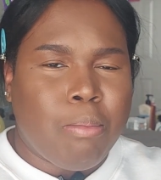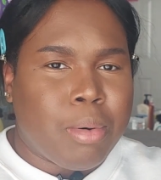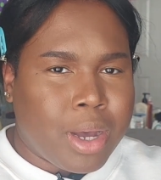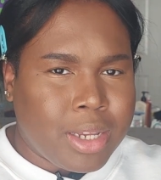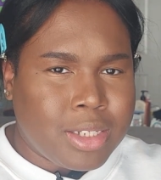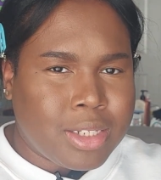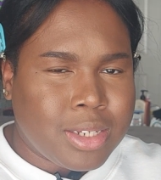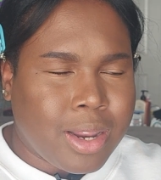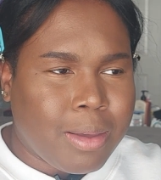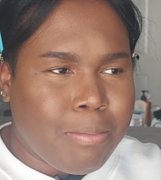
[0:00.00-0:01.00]

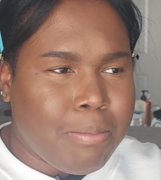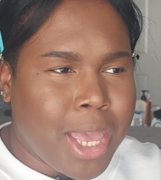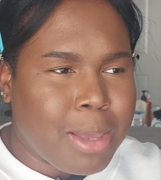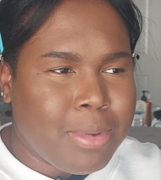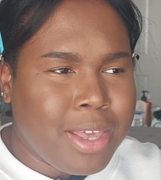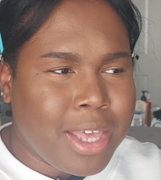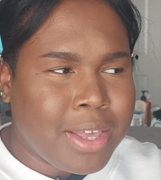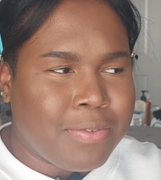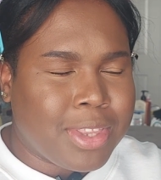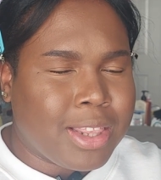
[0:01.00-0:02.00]
but maybe
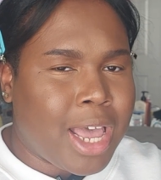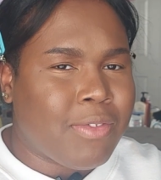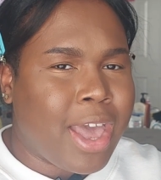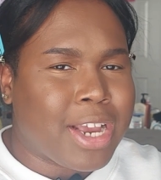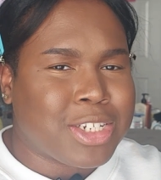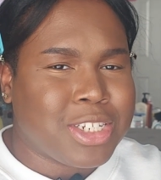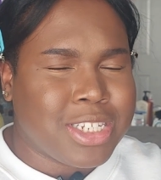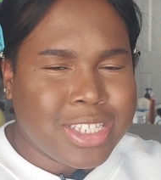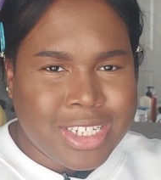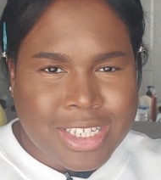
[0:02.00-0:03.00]
if the live action
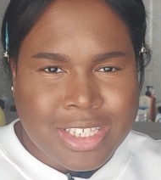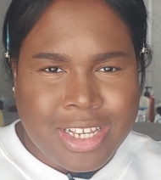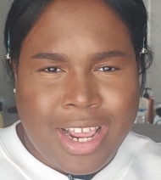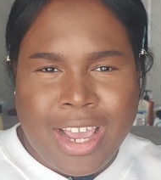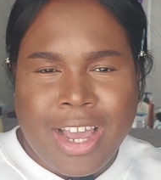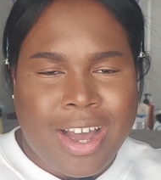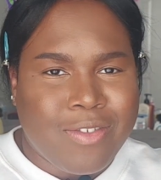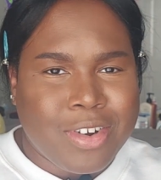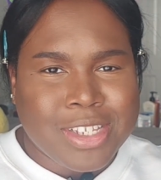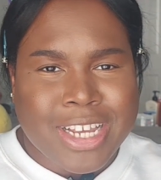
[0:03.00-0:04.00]
is decent and
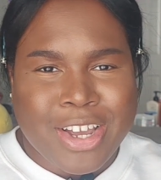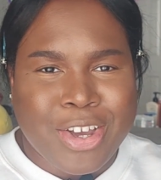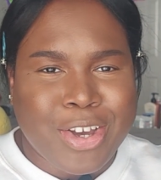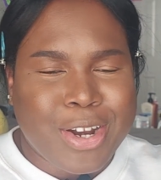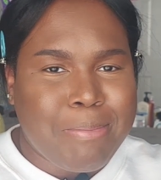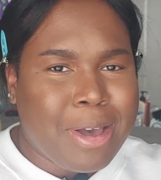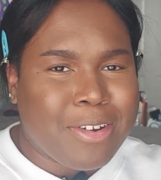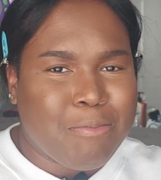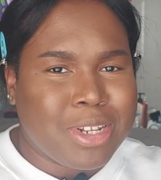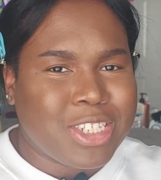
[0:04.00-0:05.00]
covers like a good
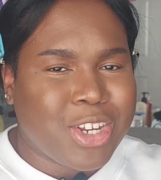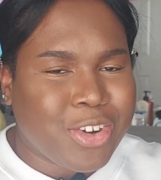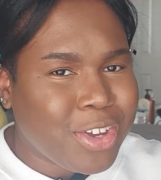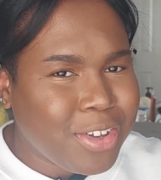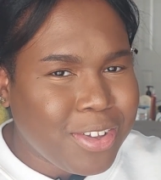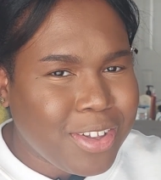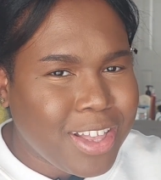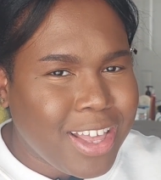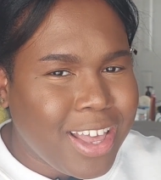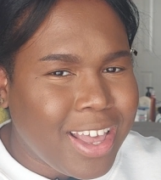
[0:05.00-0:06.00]
amount of material,
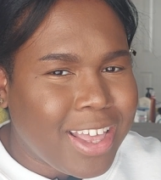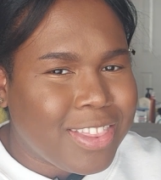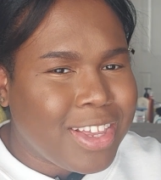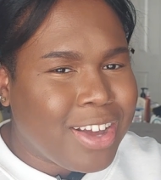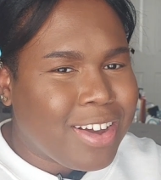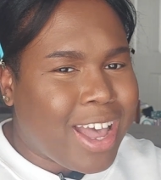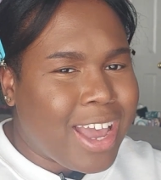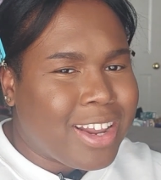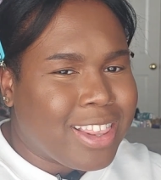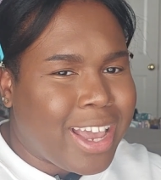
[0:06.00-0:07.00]
then I'll
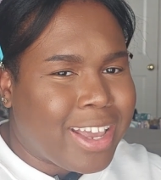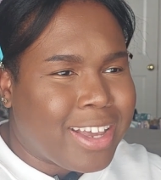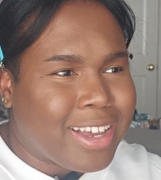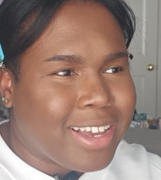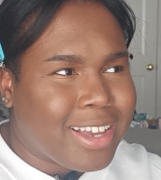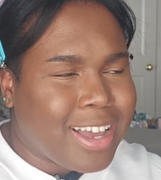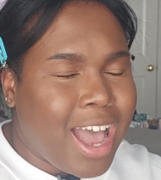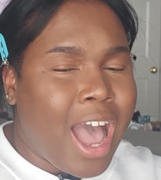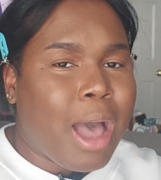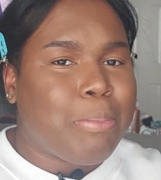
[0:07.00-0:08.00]
kind of like
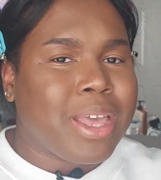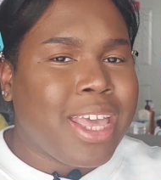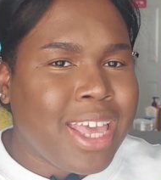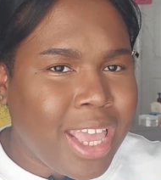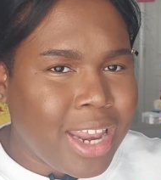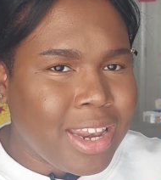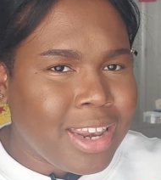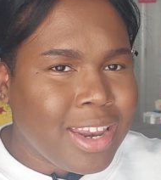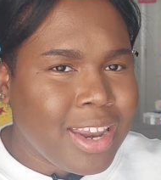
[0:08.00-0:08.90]
hop in